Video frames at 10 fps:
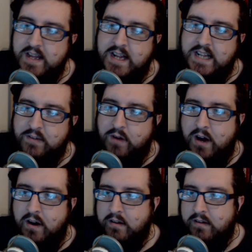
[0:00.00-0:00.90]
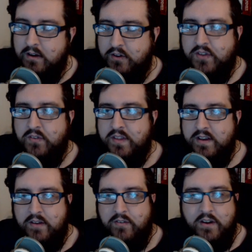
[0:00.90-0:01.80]
There are lots of other
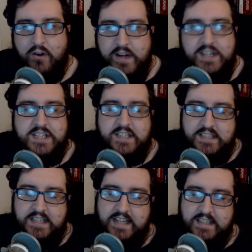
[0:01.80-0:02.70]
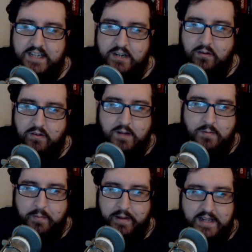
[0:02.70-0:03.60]
different creatures and things that you'll come
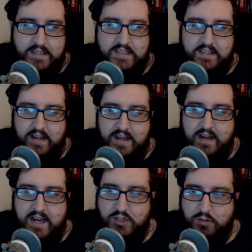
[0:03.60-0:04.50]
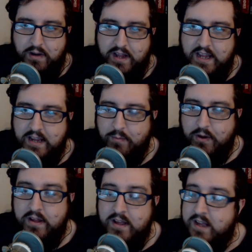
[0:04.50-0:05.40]
up against as you're playing, but
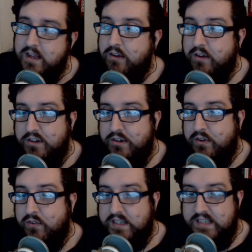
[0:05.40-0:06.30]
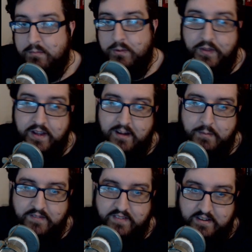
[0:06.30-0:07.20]
you could use, for example, the Army
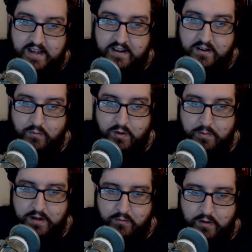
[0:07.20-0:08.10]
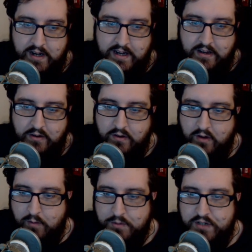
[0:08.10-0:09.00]
of the Dead would be a really good
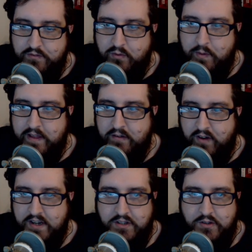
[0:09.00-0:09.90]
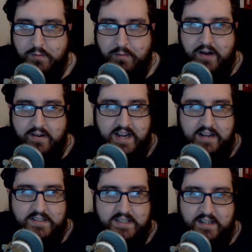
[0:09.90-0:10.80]
option for when they're fighting through the Barrow
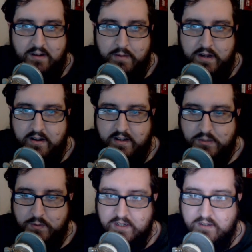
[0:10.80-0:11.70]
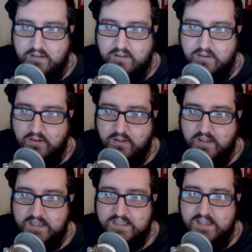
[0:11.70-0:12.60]
Downs. That would be a nice way to do things.